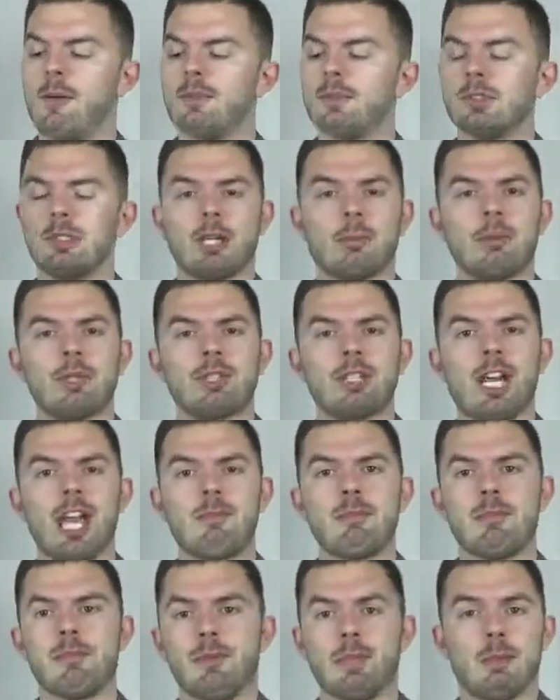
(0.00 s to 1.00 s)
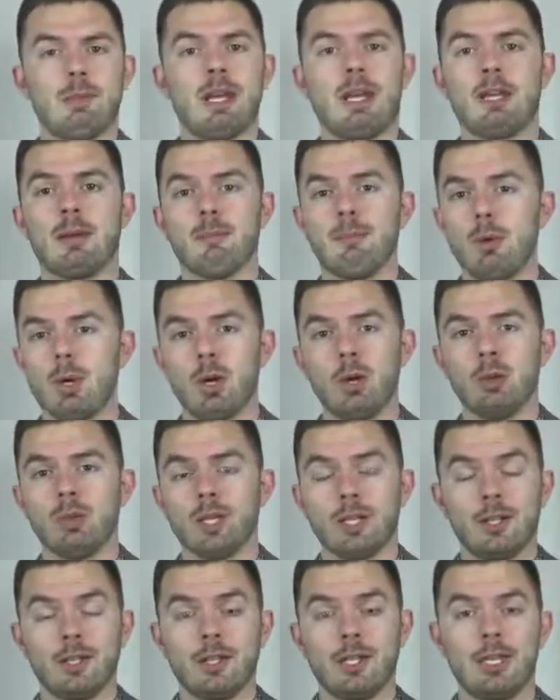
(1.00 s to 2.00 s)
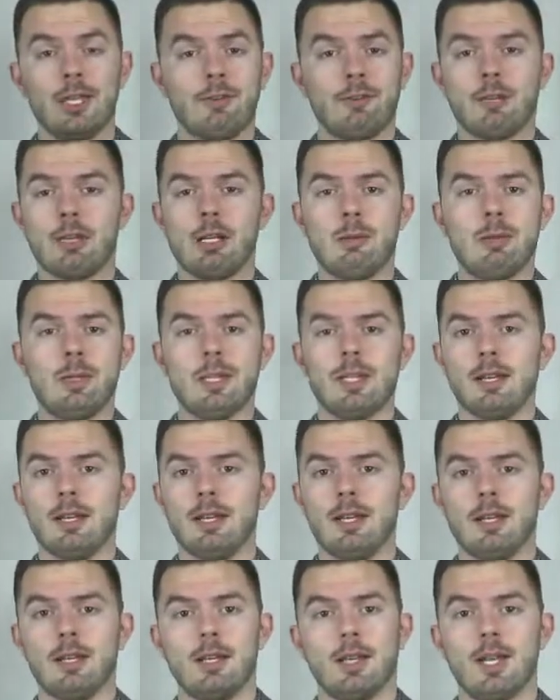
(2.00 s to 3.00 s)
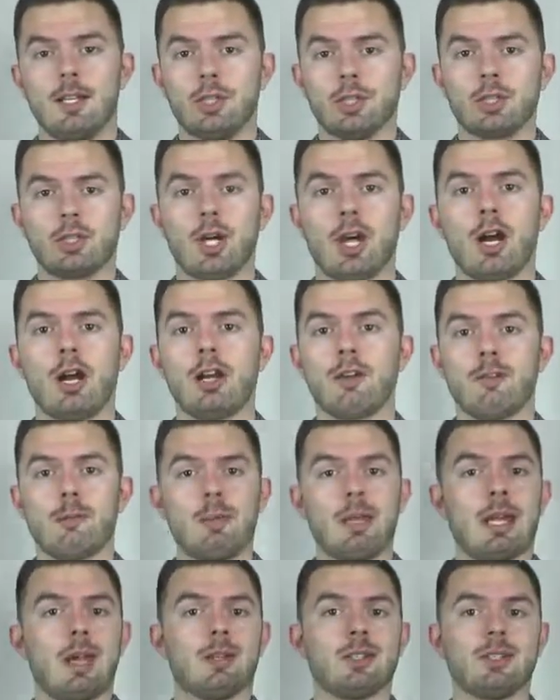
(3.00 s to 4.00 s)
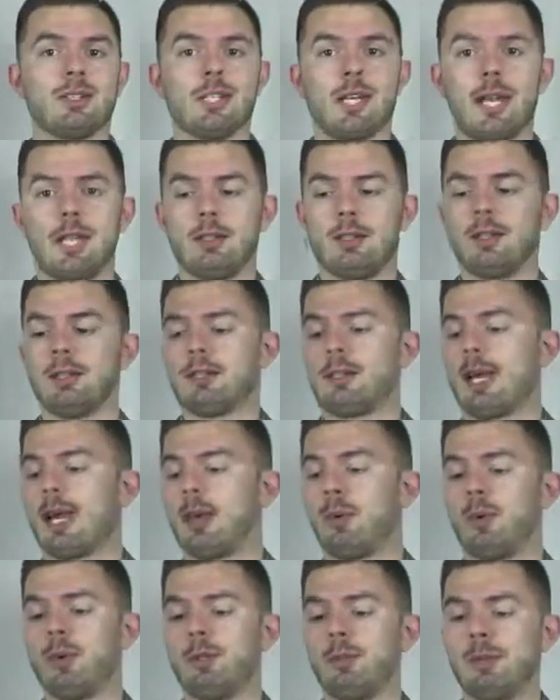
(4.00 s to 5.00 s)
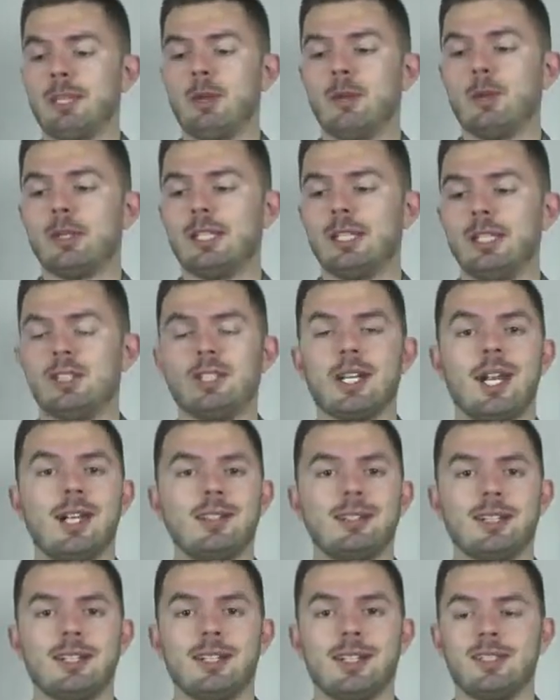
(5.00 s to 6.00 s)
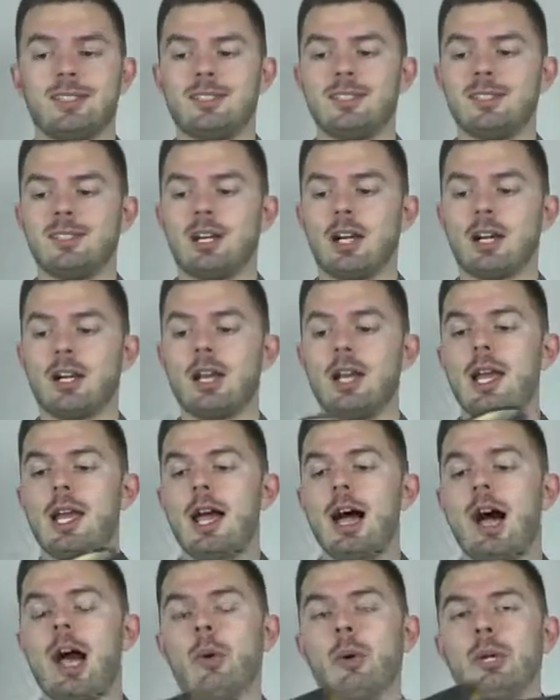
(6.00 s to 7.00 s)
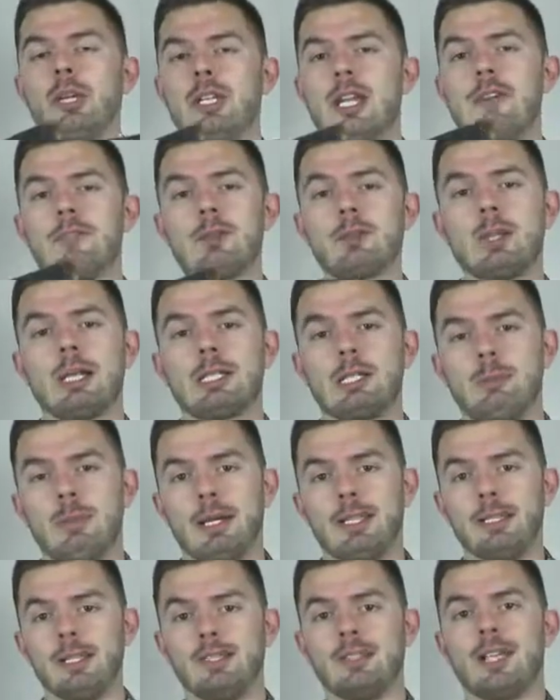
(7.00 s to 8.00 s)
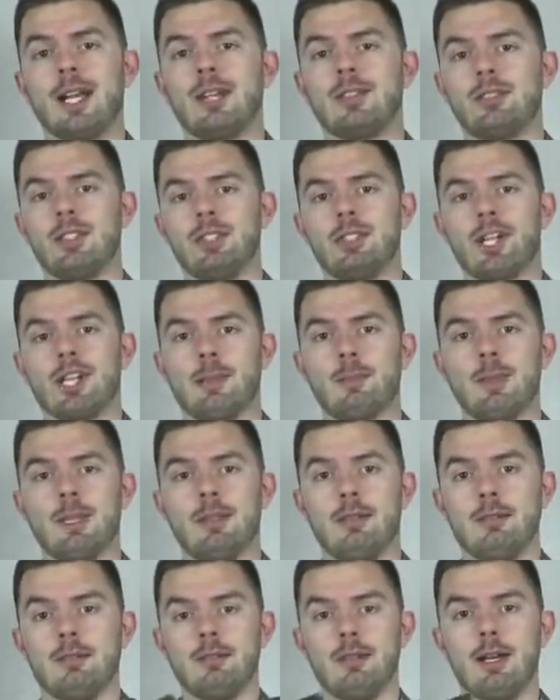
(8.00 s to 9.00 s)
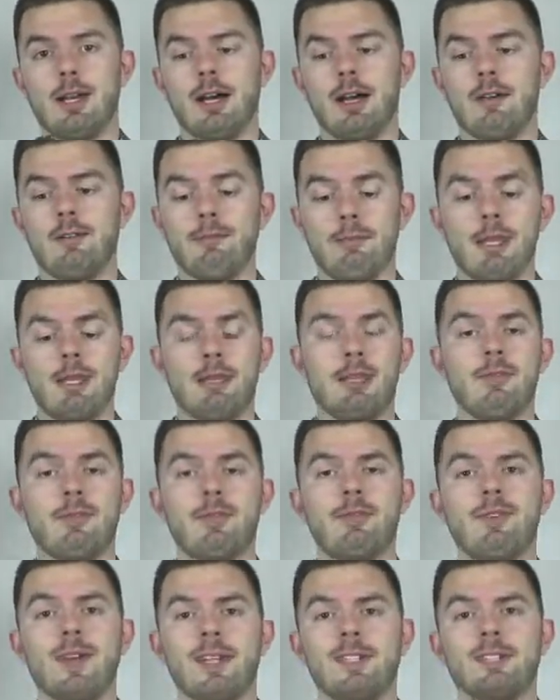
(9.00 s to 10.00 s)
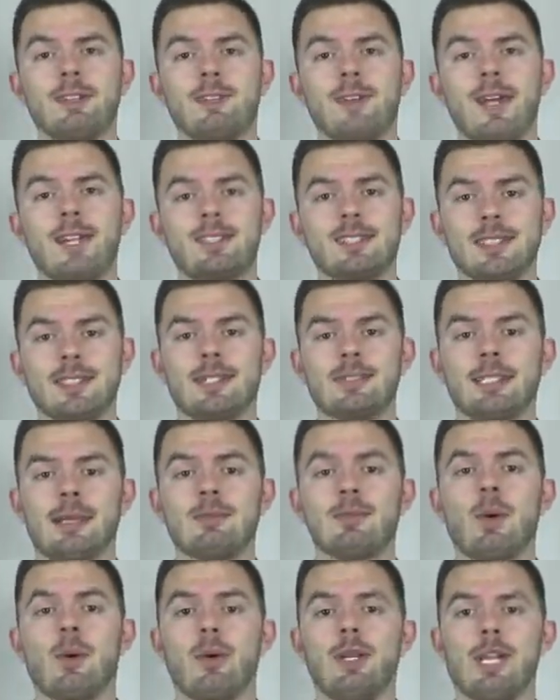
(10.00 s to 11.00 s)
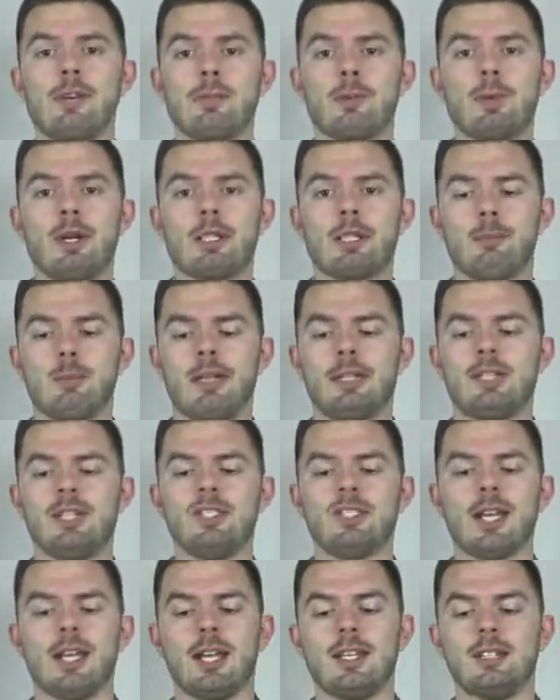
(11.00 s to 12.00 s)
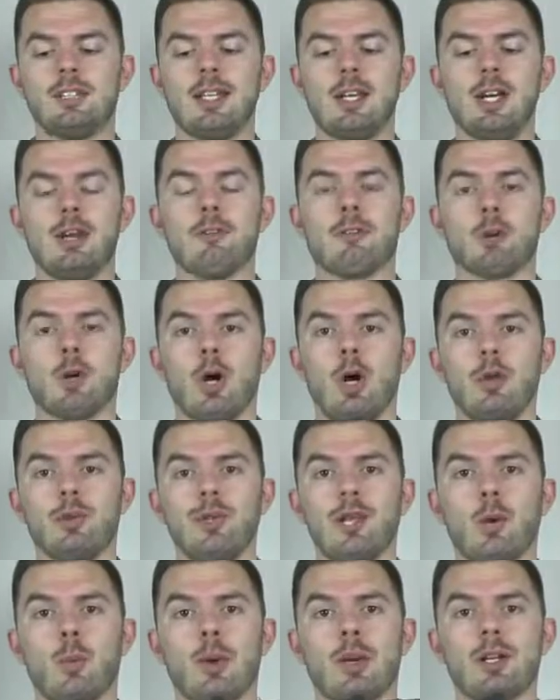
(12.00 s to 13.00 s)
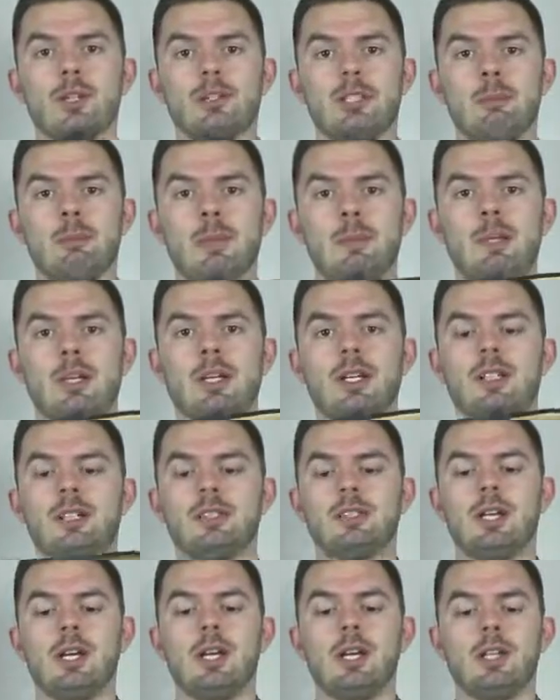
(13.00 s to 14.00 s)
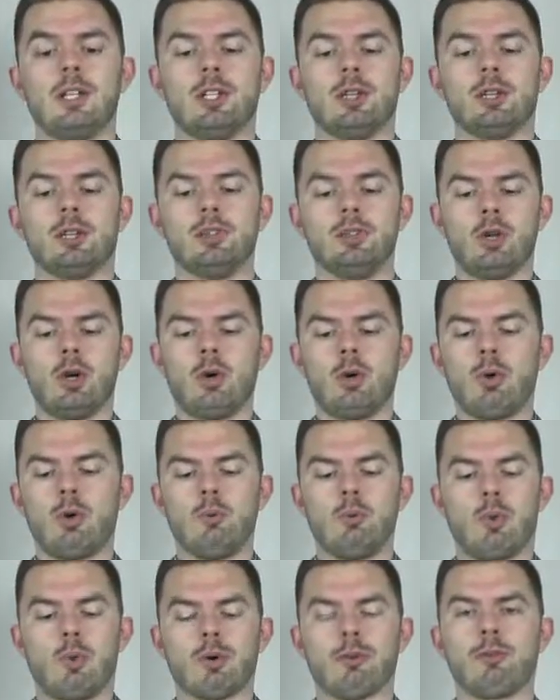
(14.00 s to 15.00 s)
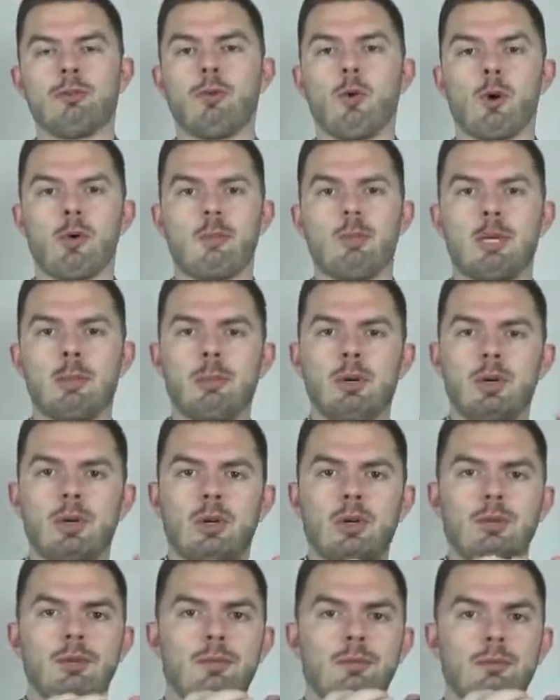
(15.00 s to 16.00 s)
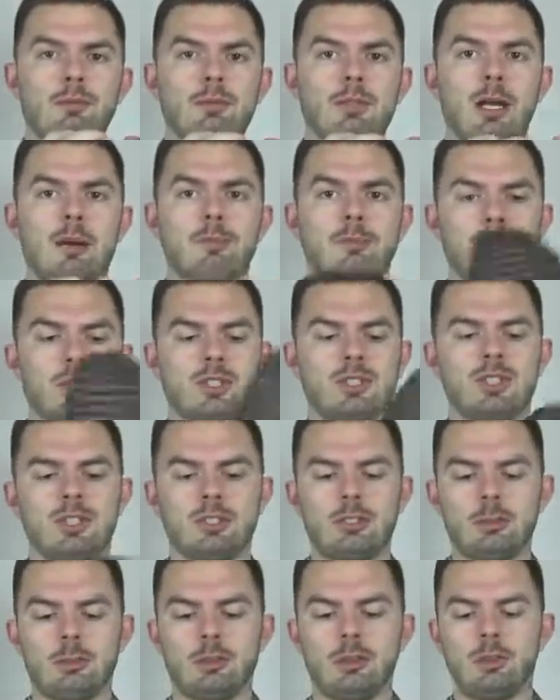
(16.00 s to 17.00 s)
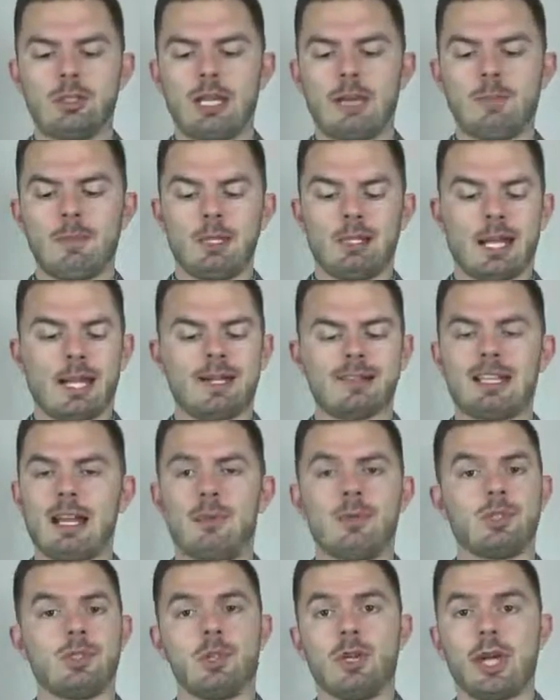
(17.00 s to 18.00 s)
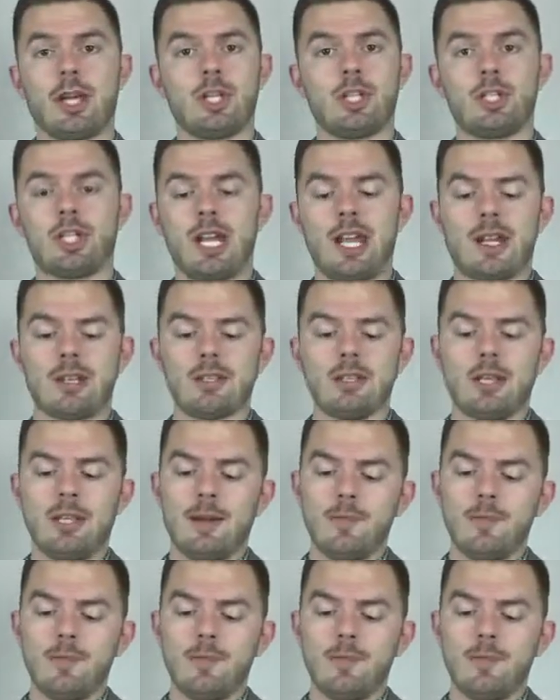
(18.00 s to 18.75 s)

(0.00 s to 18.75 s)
Summertime, if you're going to be on the boat, literally, if you're going to be in your car, if you're going to be outside, like I will be with these guys and a nice cigar. I would never recommend these guys to gentlemen, and even face-to-face a lot of times, I would never recommend these guys for all-day wear, simply because there's no more formidable comfort system to them. A lot of times they're not shanked.